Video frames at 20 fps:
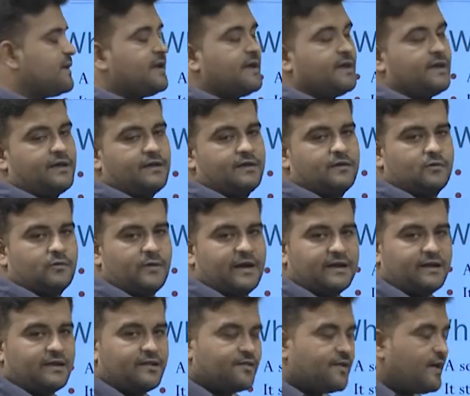I
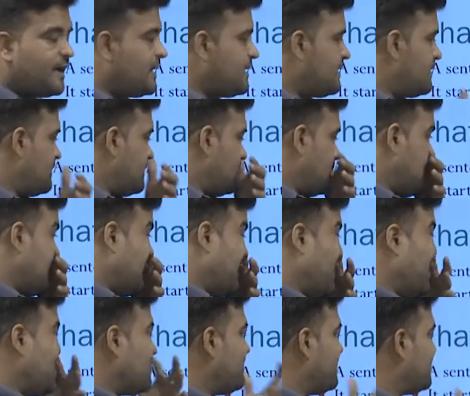rightly said.
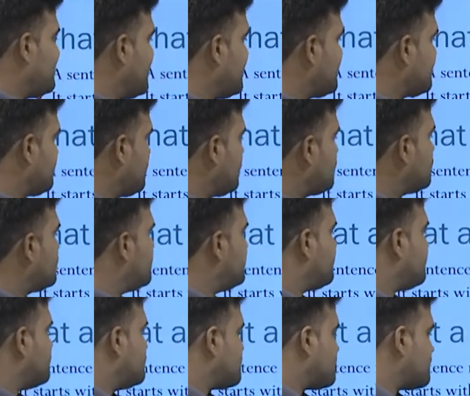Along with that, not only
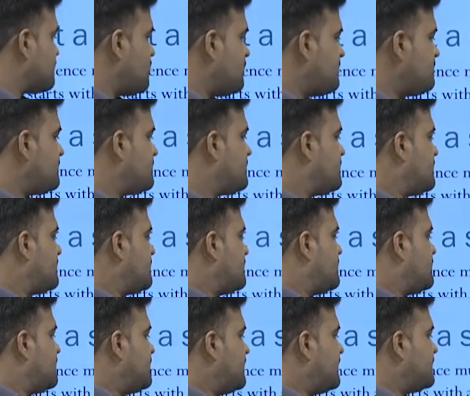full stop,
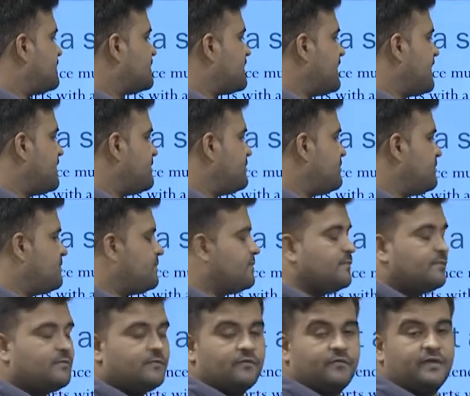we
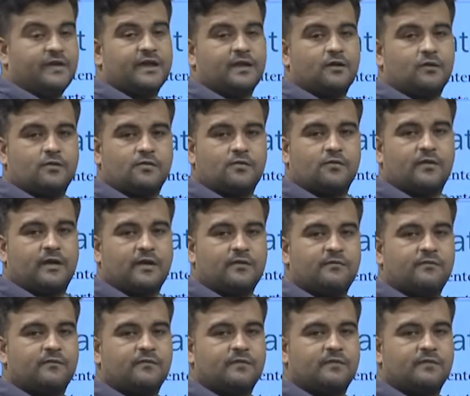can also have